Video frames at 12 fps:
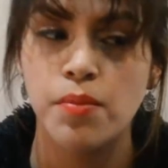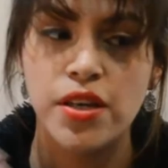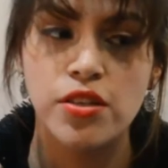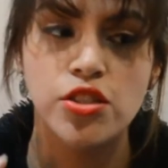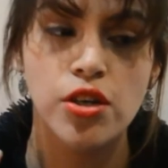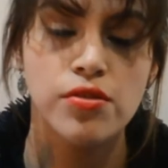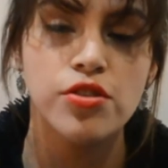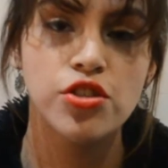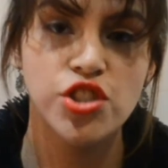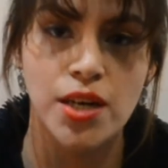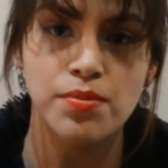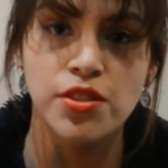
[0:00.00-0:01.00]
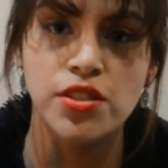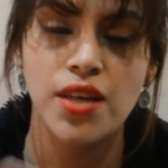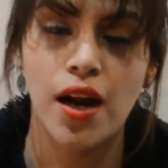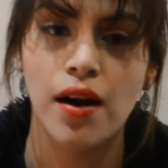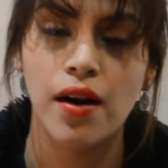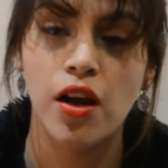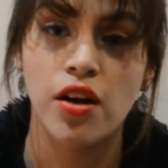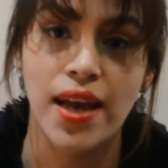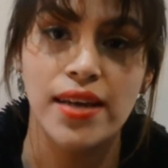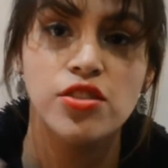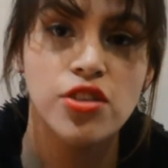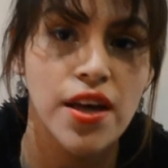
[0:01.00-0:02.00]
Because all your chapters are
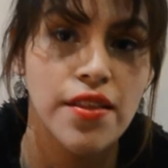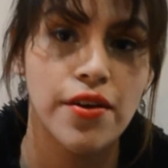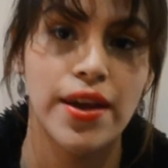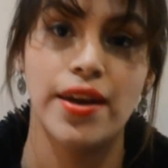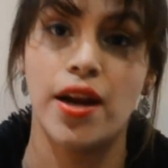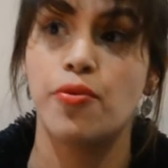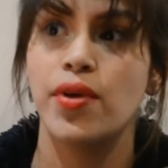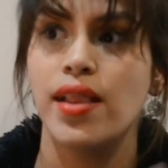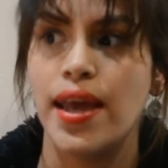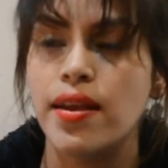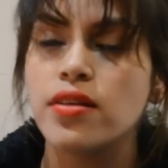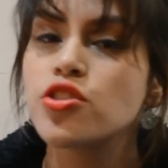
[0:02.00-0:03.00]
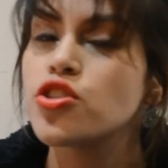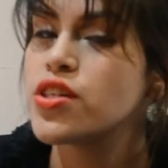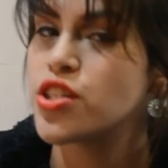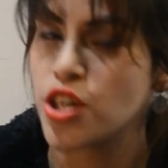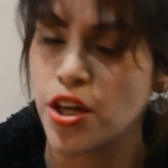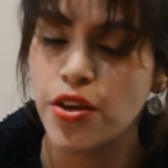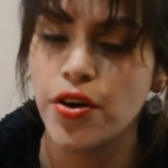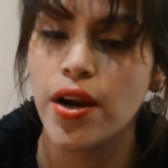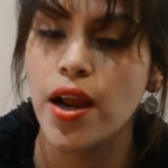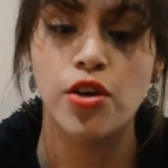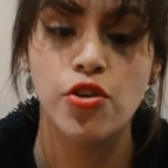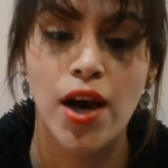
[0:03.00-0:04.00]
connected together and are related to each other,
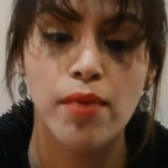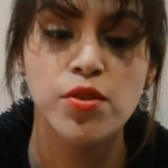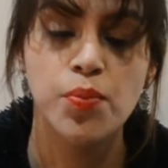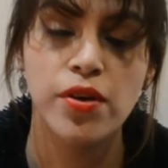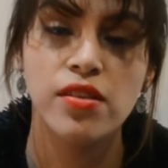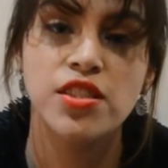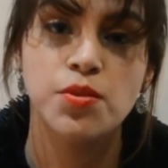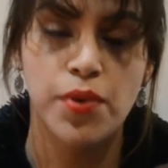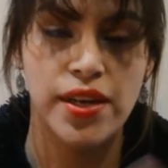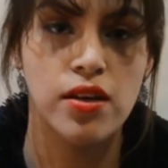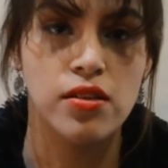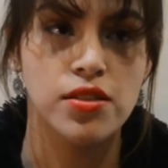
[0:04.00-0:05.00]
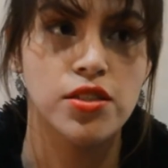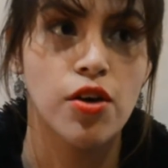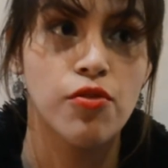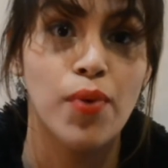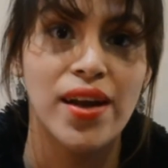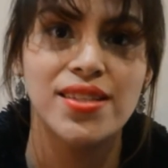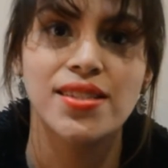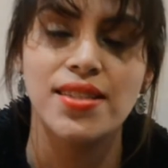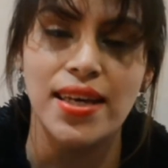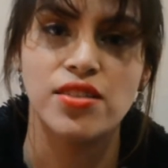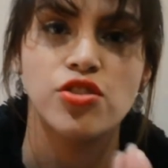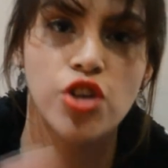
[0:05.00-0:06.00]
you have to put little sprinkles of what is
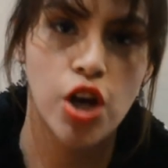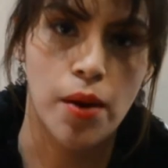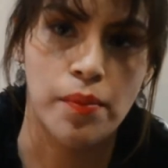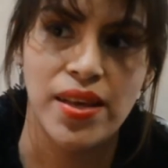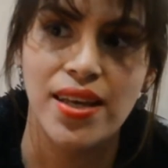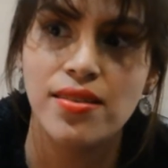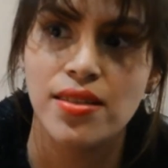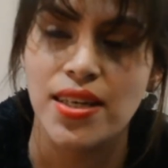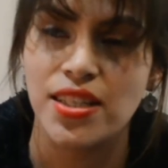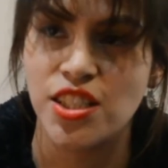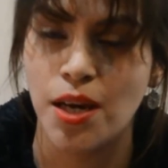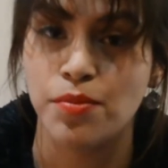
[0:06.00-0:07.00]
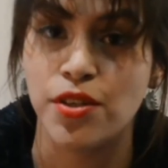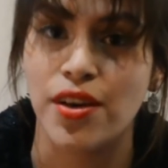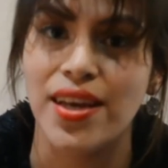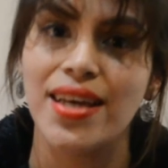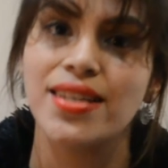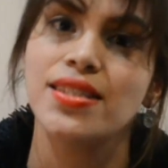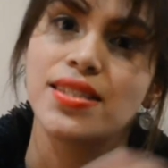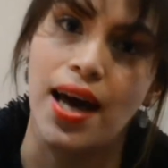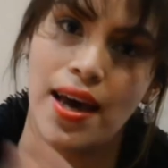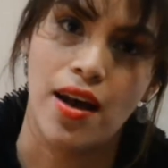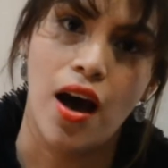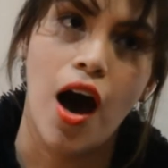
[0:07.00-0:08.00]
next to come in the next chapter
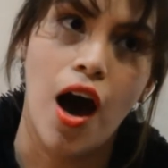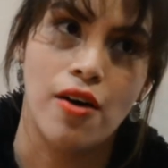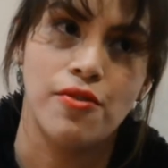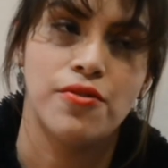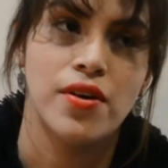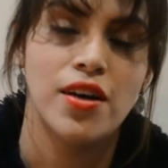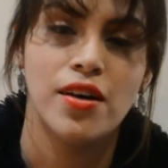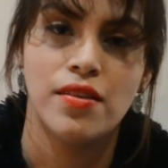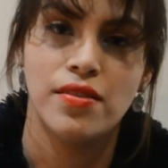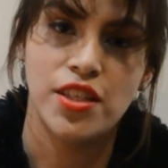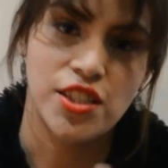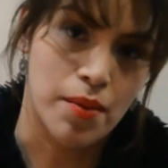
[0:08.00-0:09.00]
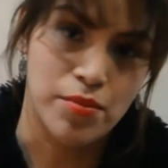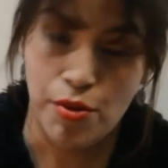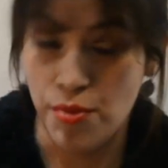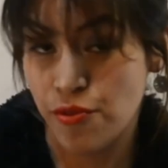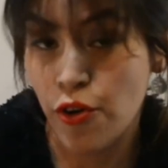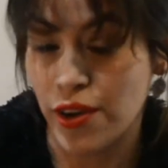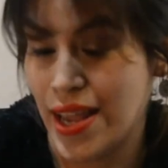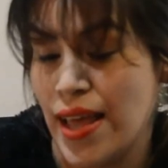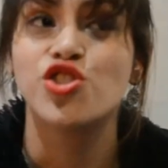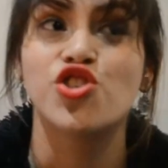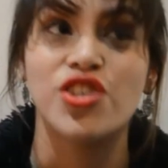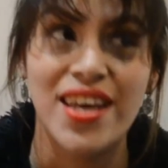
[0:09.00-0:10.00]
inside of the chapter before that.
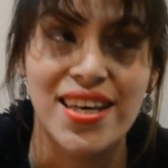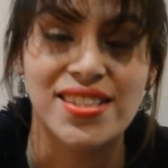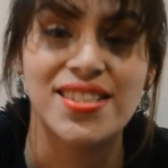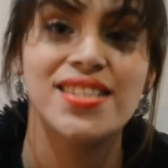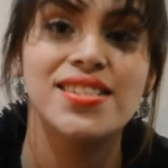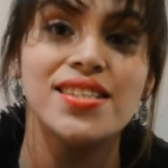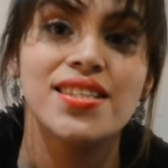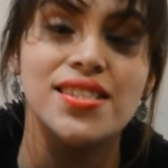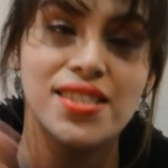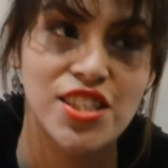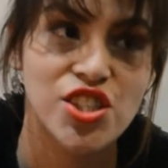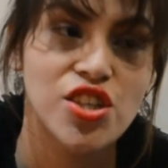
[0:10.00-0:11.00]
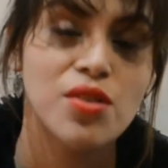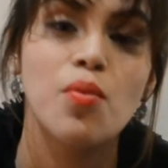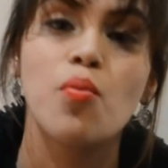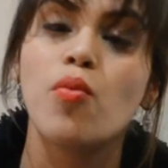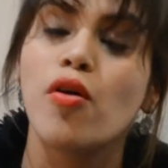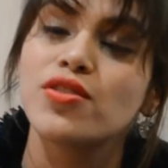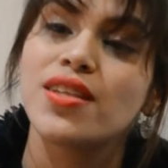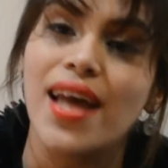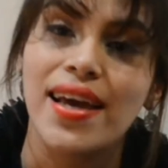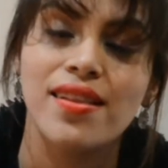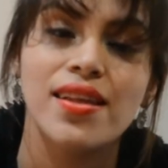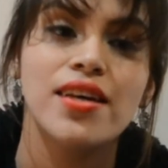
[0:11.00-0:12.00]
So yes, is the decision most
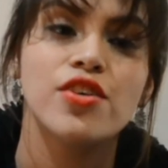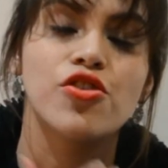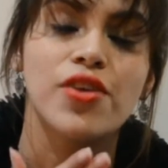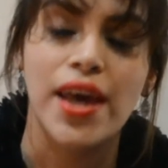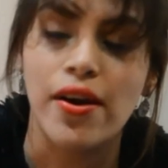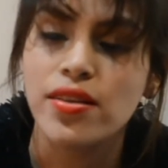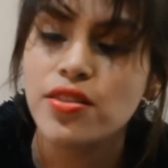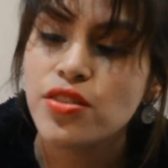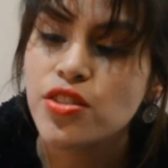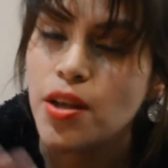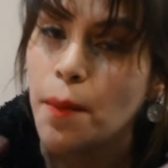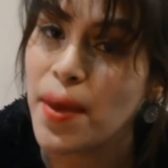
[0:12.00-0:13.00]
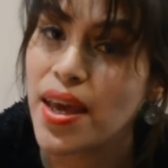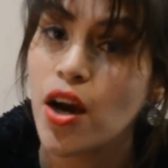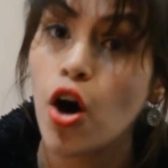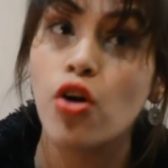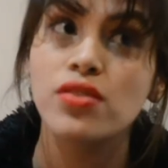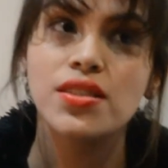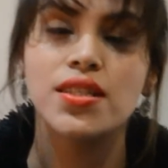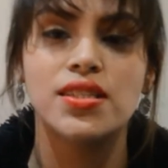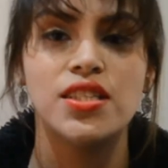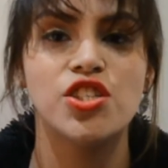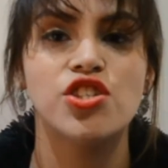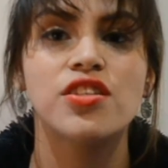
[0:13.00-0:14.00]
likely your character is going to make or the
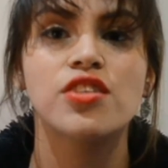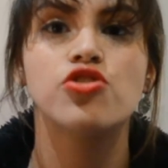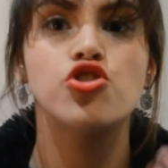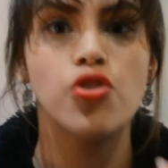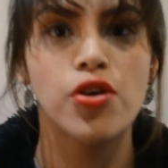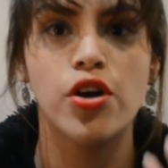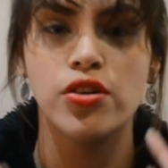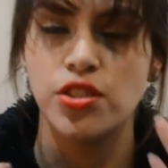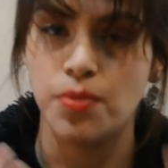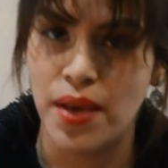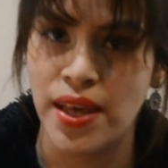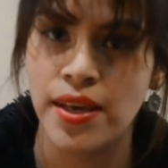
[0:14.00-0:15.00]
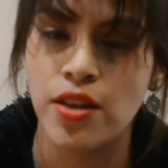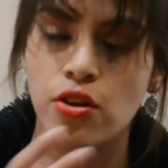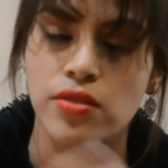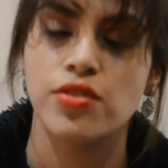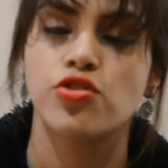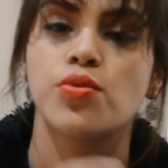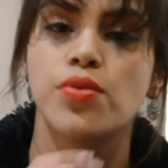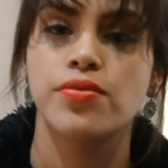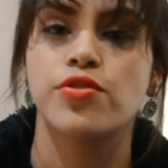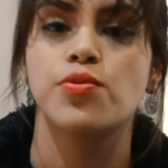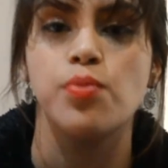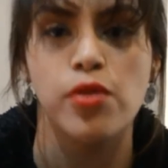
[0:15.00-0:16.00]
decision that you're going to make in order to move
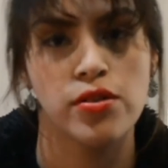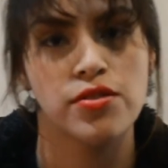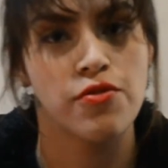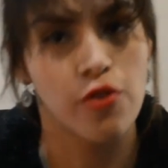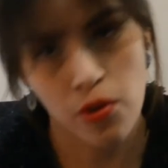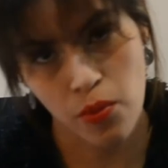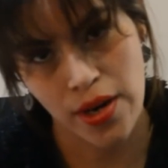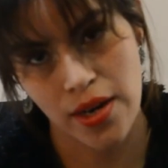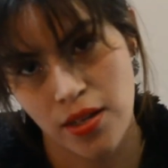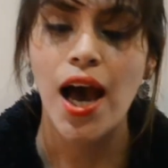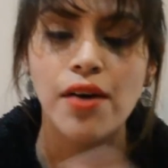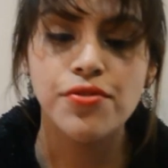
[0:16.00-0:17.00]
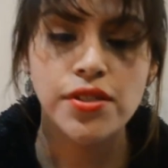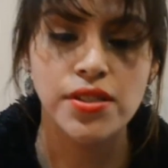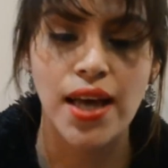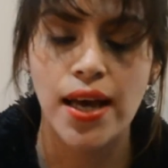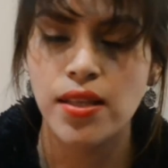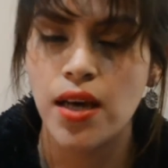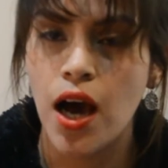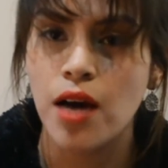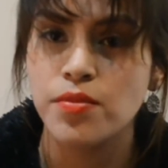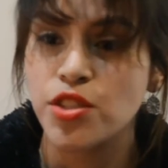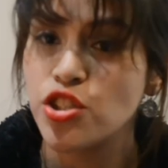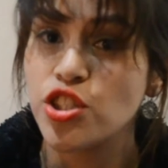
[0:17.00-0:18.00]
your plot forward. After that,
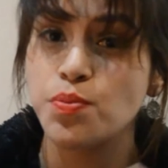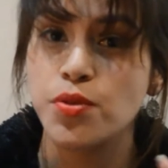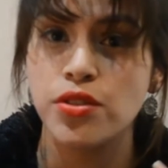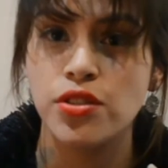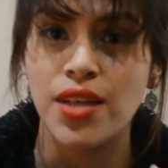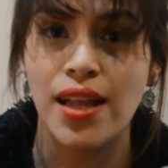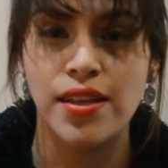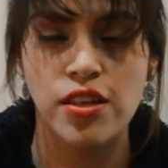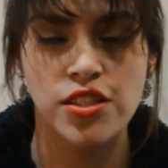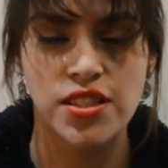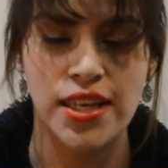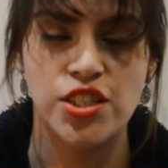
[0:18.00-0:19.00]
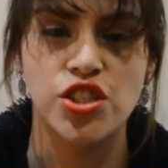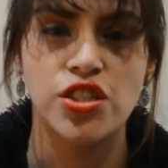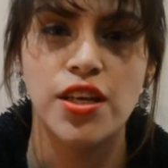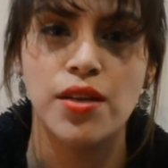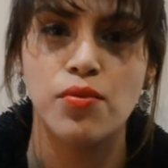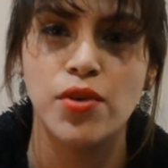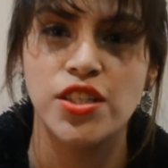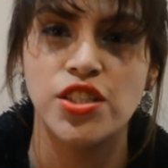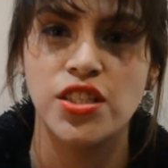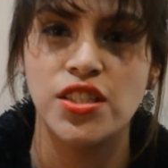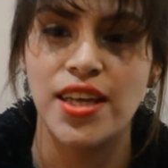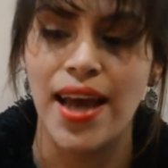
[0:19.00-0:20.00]
she just puts a little section in which
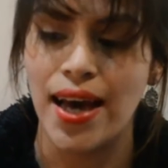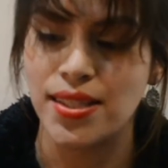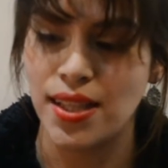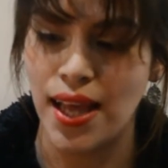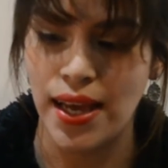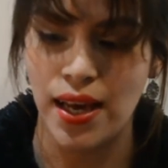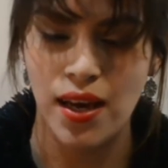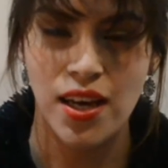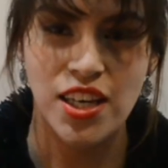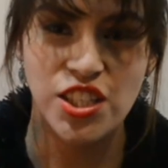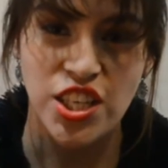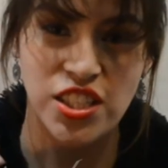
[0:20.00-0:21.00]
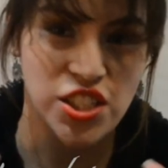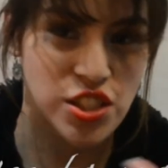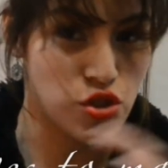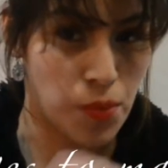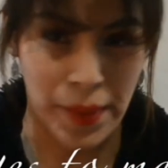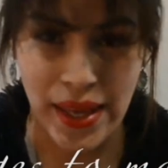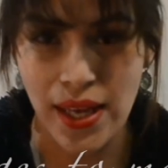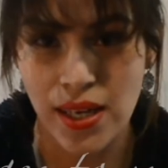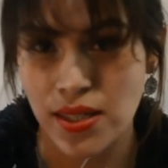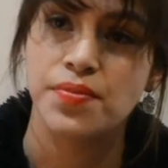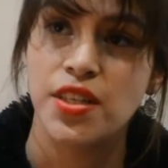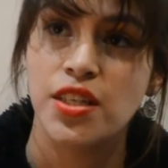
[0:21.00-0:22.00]
she has like changes to make.
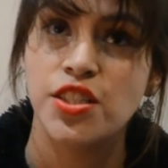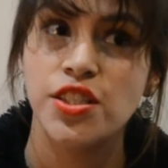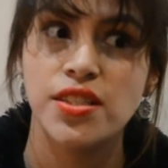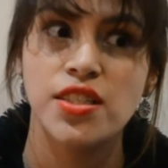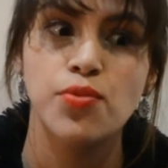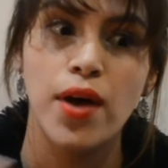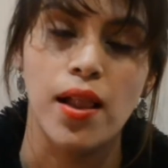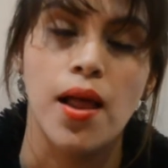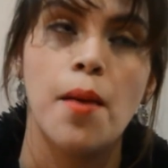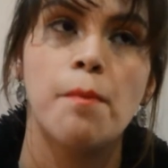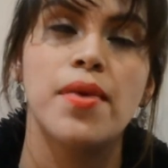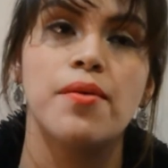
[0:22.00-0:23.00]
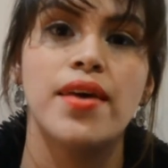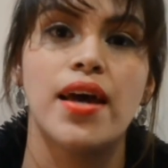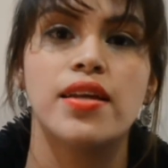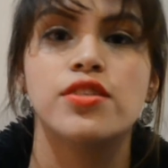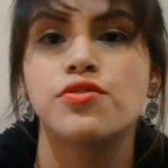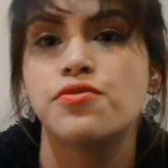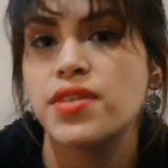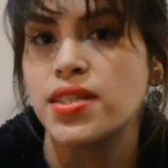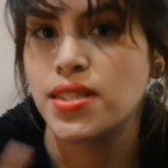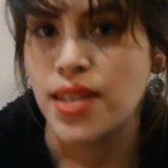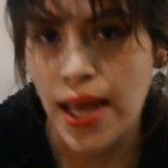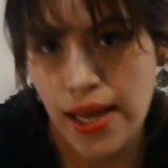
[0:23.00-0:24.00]
She says, well, maybe I need to
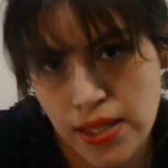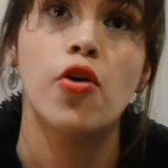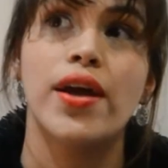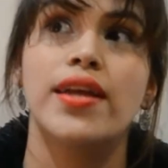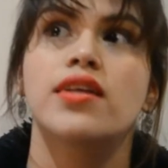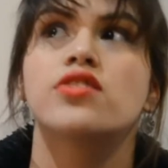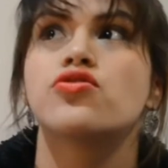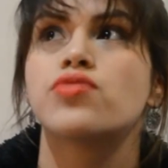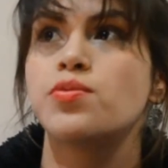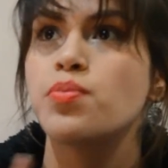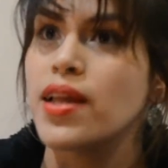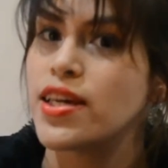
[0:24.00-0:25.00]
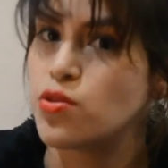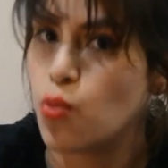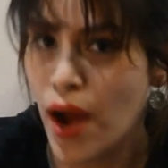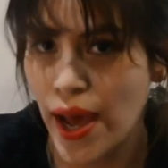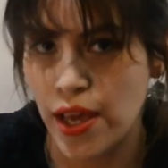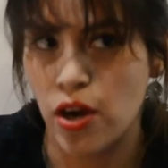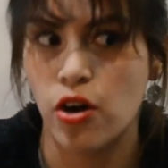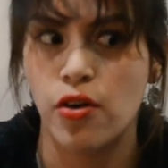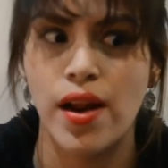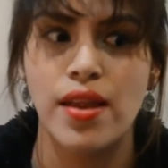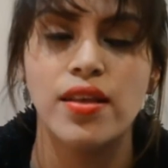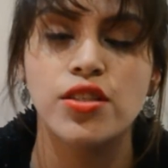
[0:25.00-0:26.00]
fix X, or I need to replace Y, or
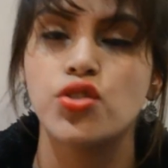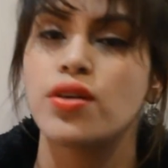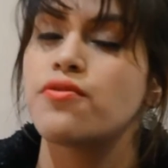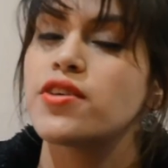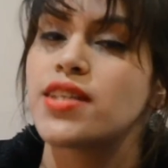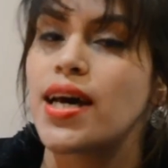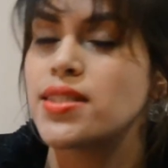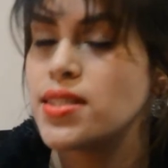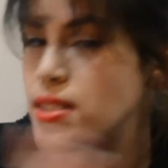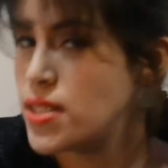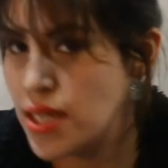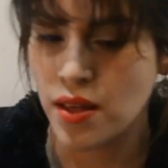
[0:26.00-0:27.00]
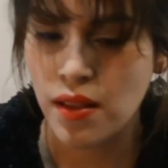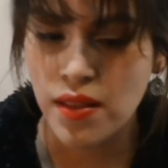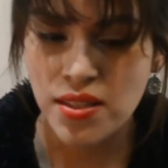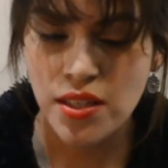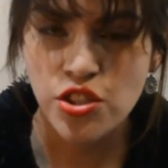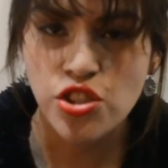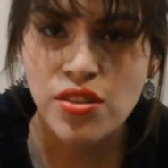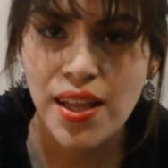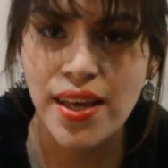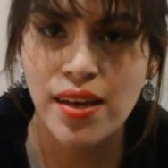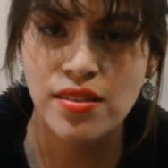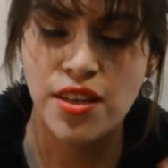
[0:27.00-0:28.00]
I need to emphasize Z. These are just
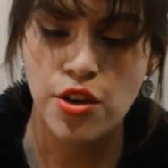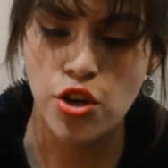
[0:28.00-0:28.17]
like the